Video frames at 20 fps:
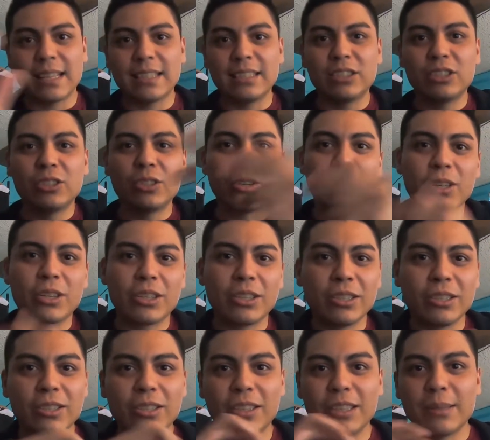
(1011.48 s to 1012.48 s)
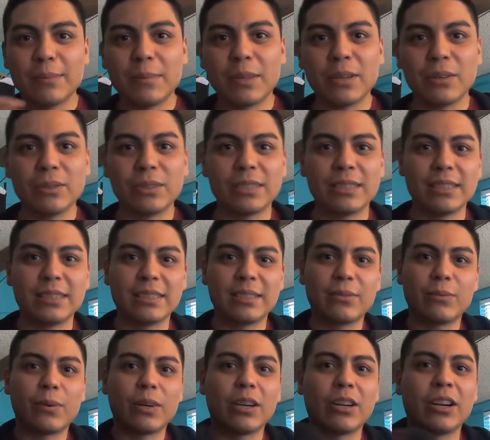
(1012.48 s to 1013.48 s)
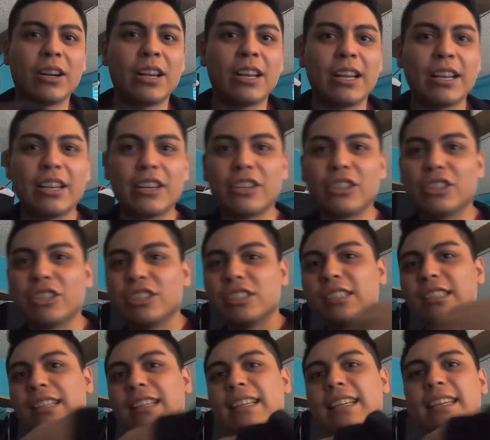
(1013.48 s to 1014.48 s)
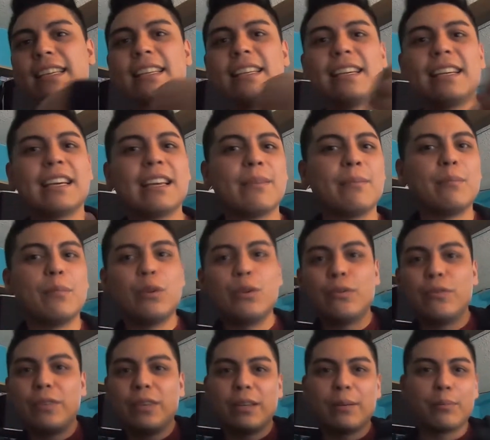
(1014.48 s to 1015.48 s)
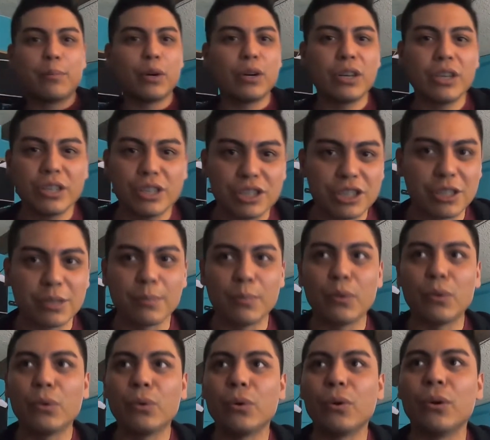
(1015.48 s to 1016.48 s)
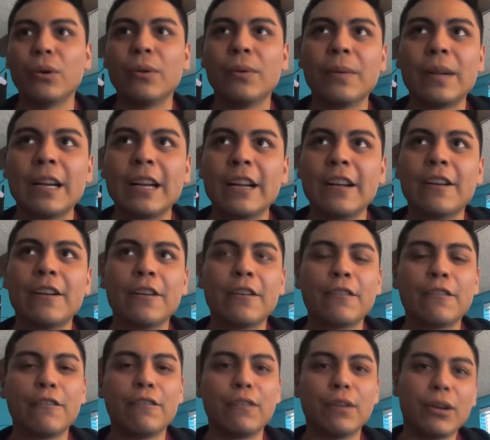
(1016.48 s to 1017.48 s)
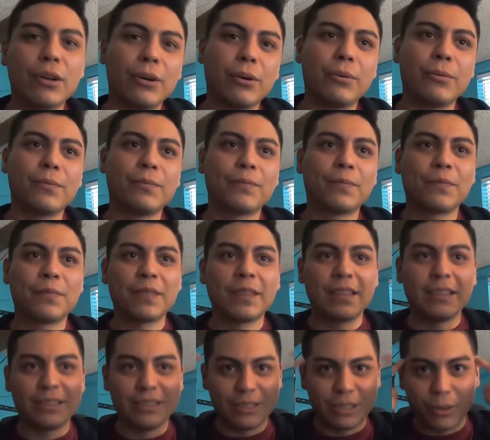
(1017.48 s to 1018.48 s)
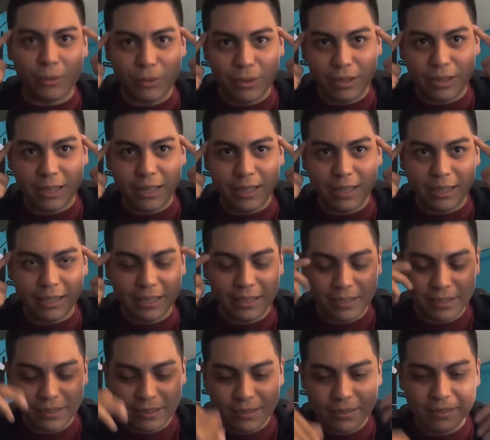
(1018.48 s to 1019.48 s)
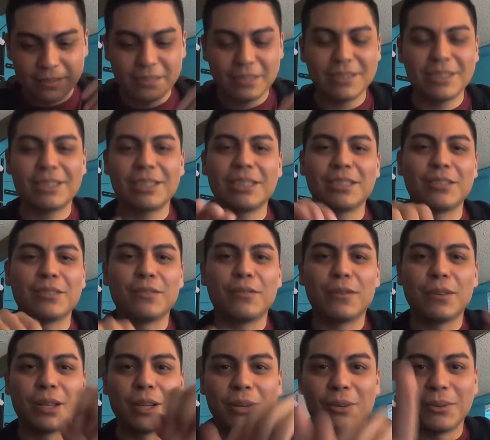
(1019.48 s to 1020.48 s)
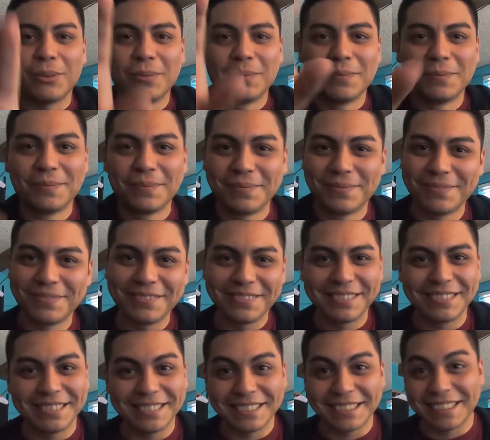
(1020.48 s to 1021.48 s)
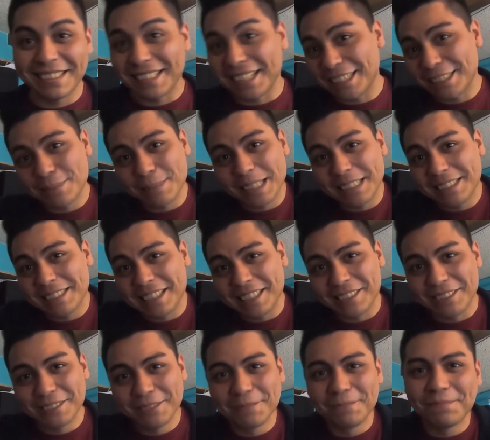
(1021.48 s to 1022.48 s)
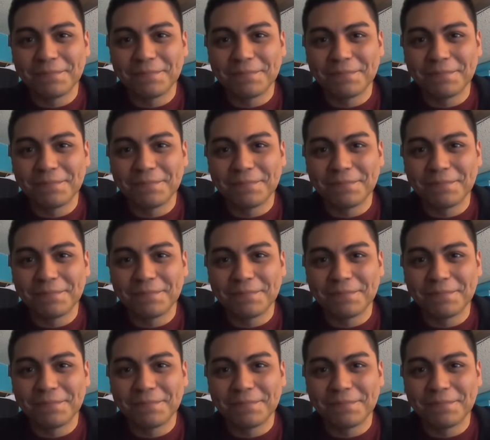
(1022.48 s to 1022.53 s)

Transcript: that circular hypnosis where you're just leading and moving, push and pull, flow. Don't think, just flow. That's my style.